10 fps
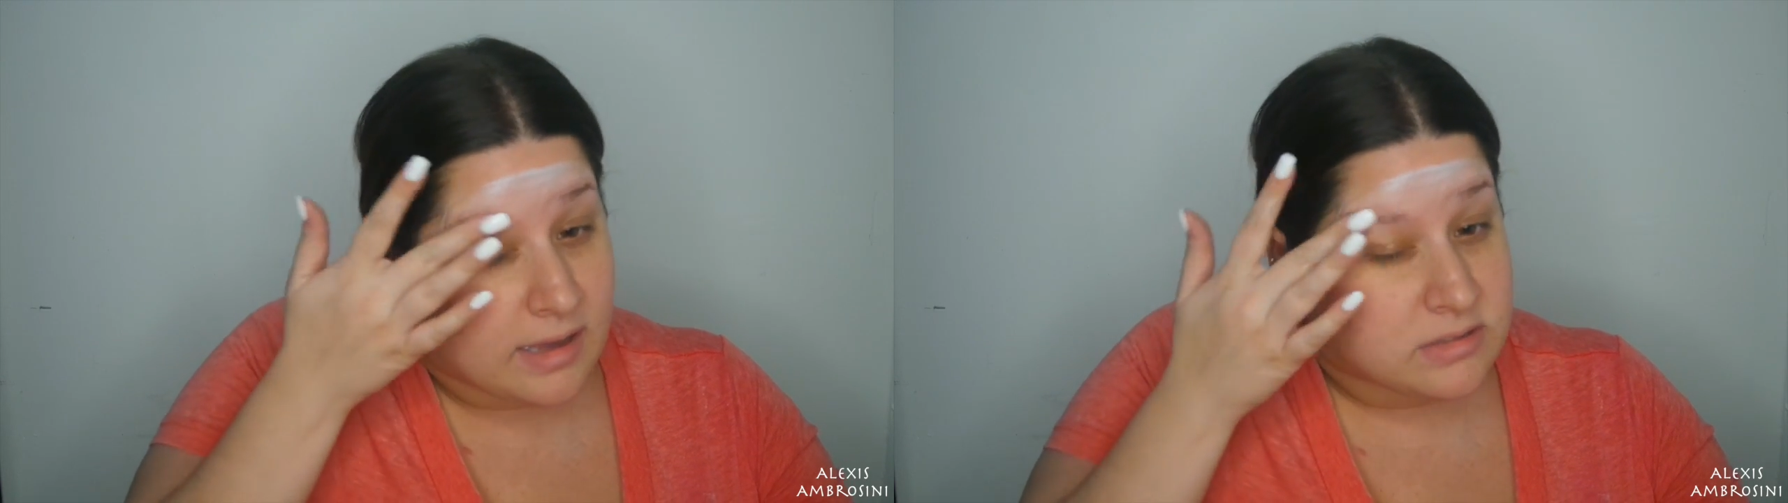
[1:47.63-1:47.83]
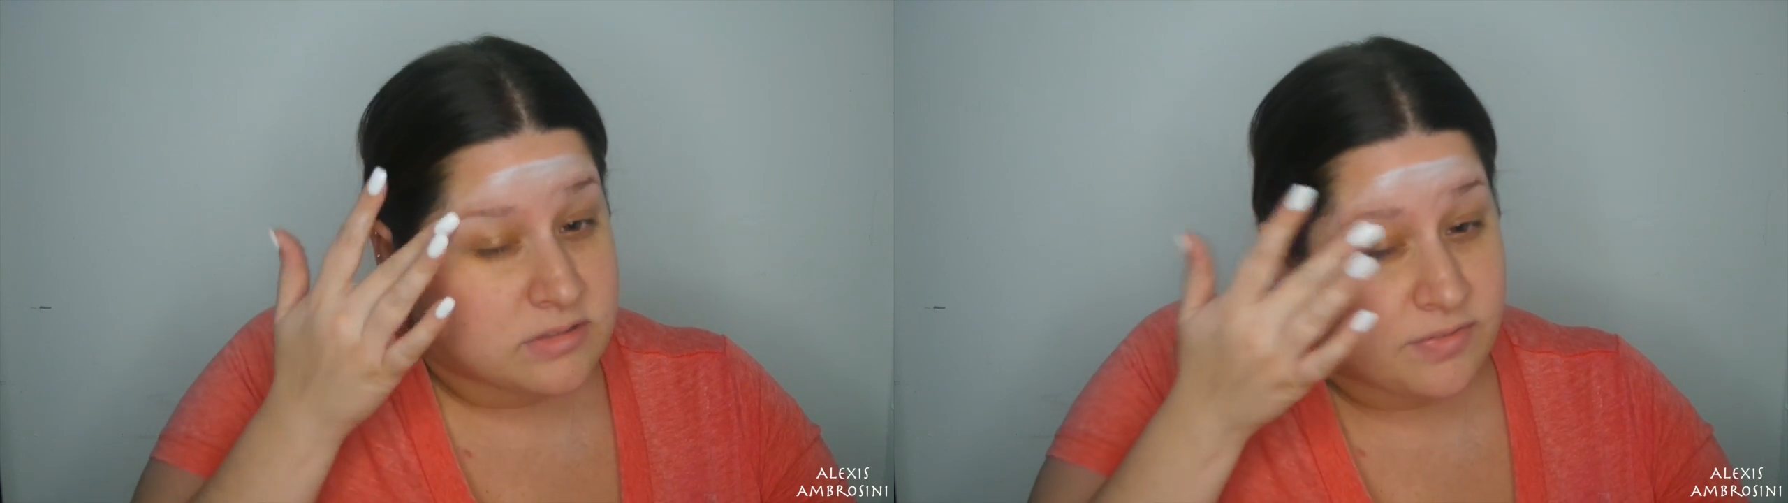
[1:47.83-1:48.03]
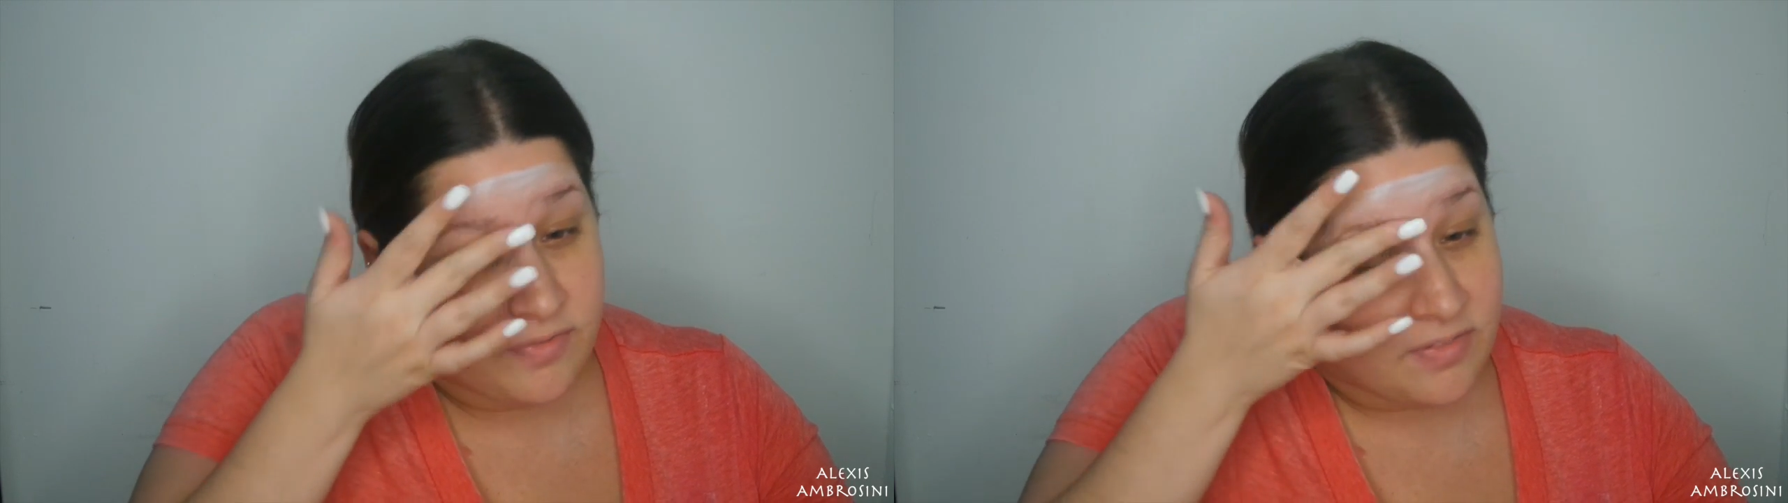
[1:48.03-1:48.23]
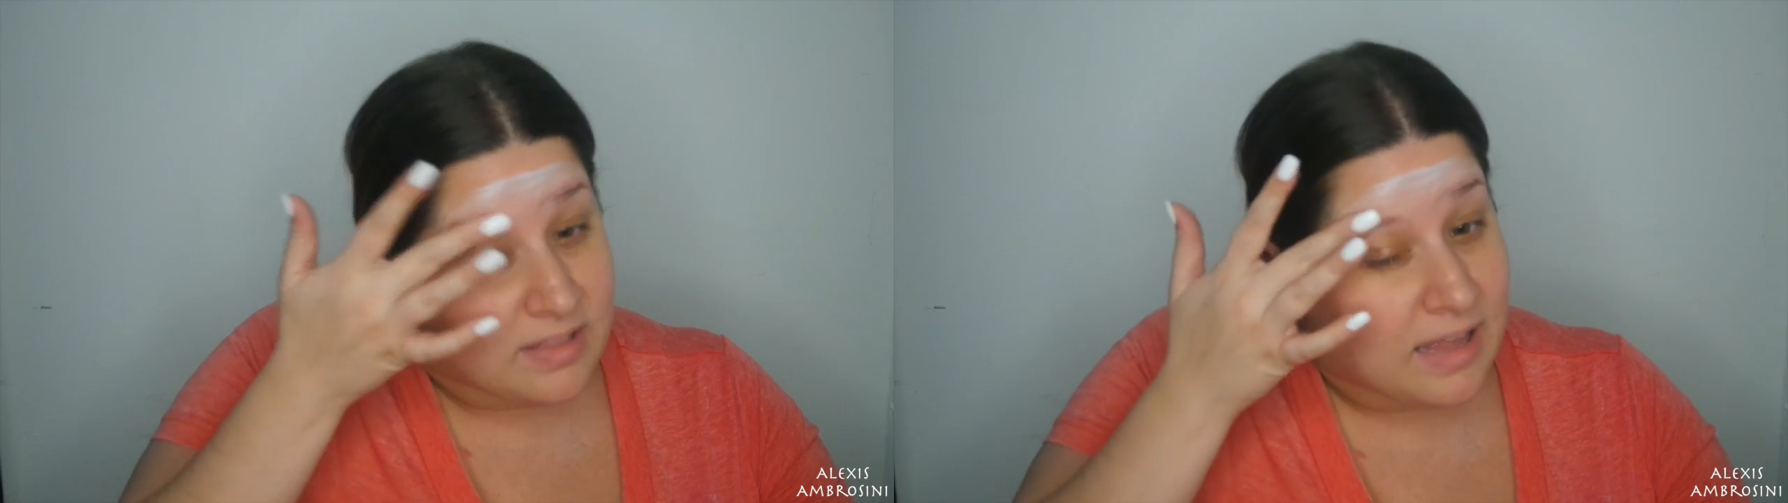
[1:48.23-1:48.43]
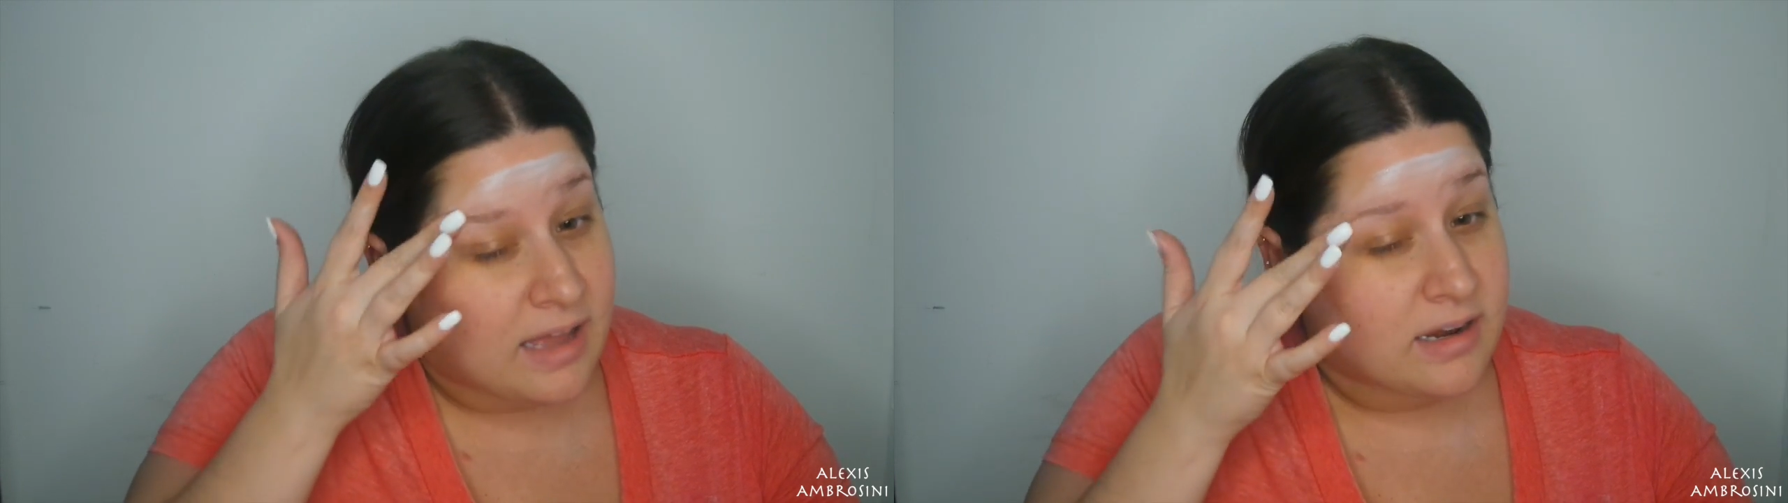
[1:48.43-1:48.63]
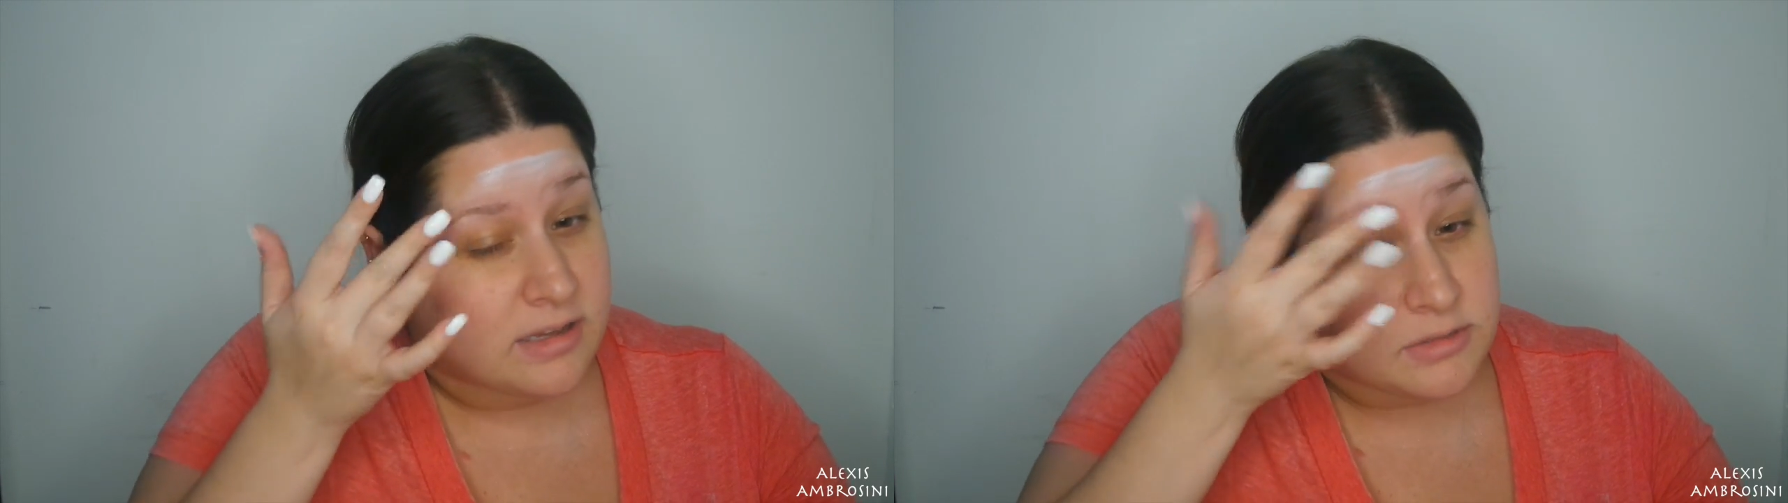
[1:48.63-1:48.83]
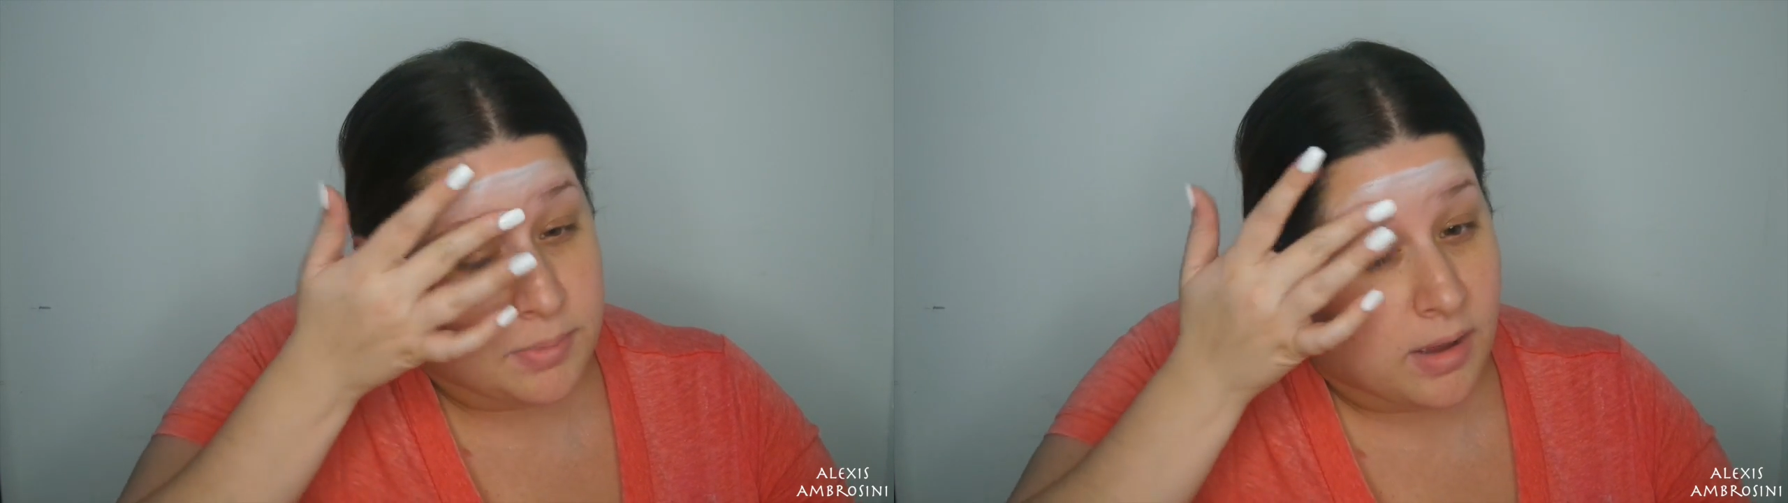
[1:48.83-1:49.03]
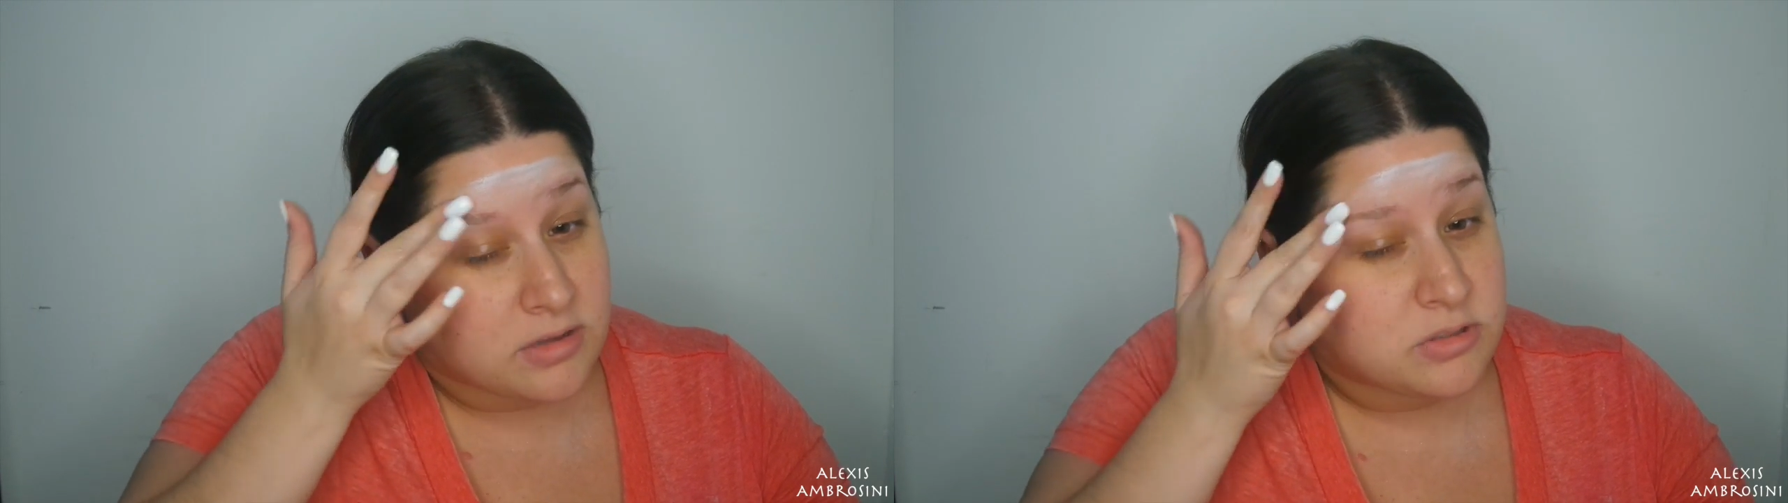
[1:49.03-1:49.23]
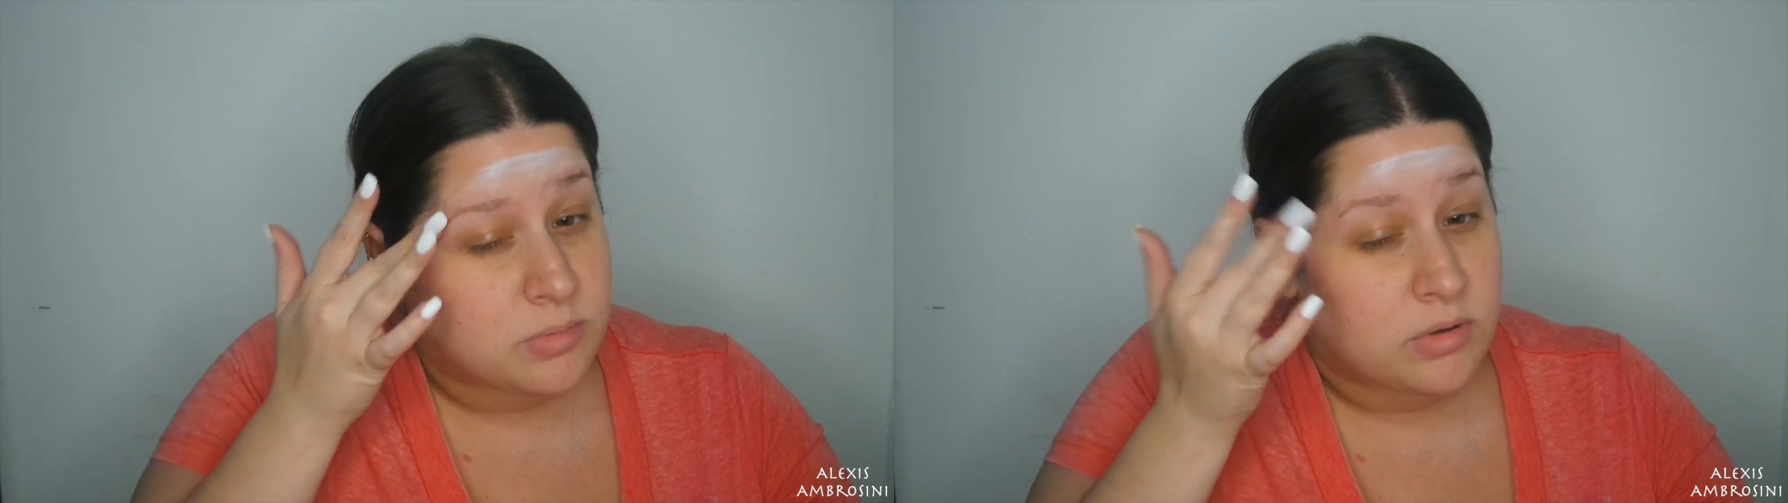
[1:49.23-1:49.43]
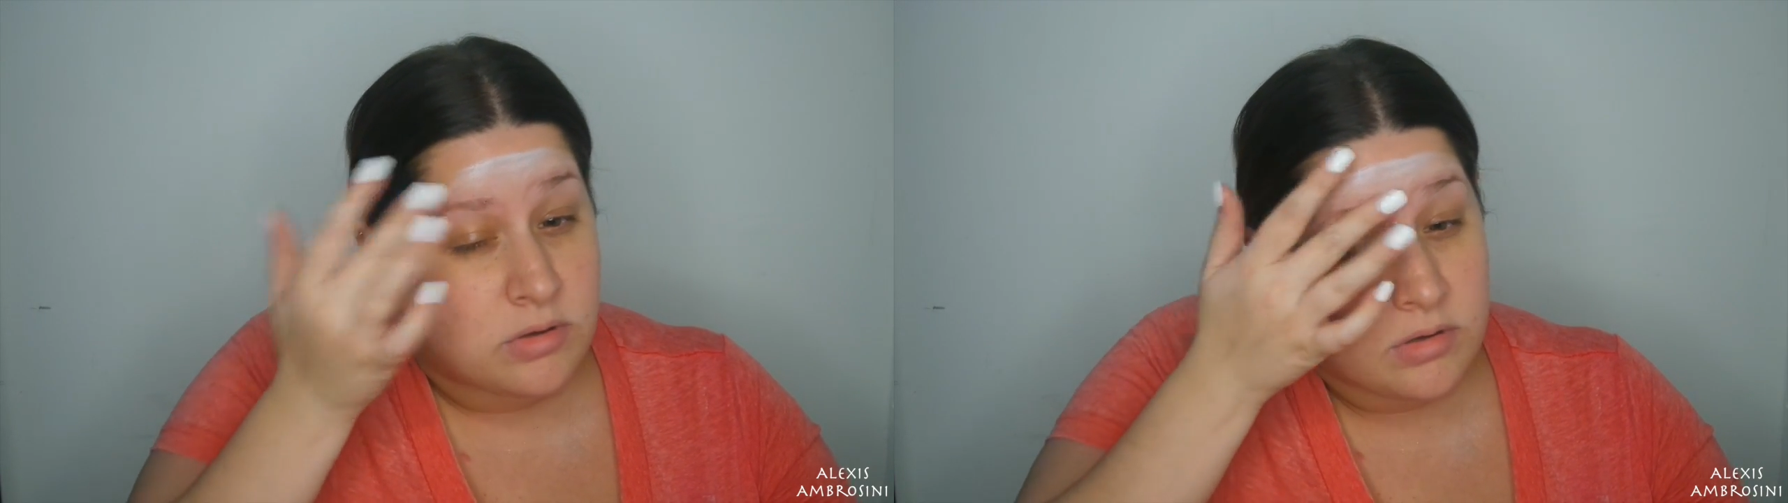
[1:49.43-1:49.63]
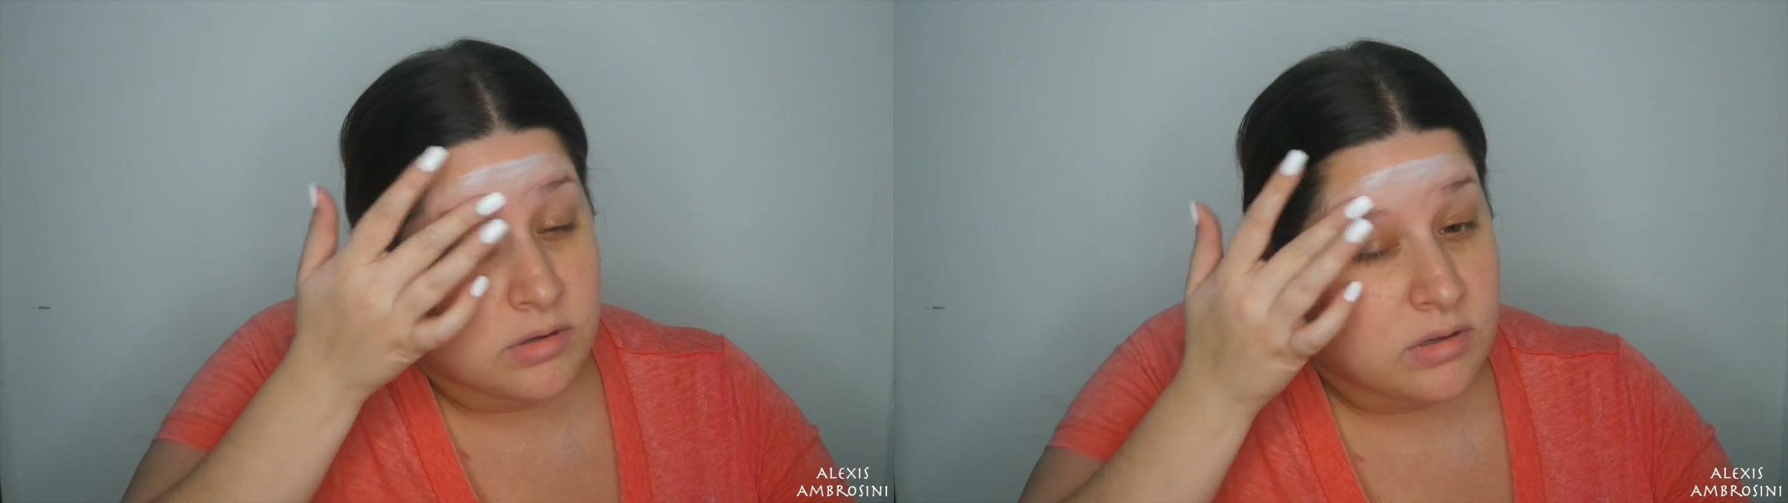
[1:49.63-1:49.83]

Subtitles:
as flat as possible.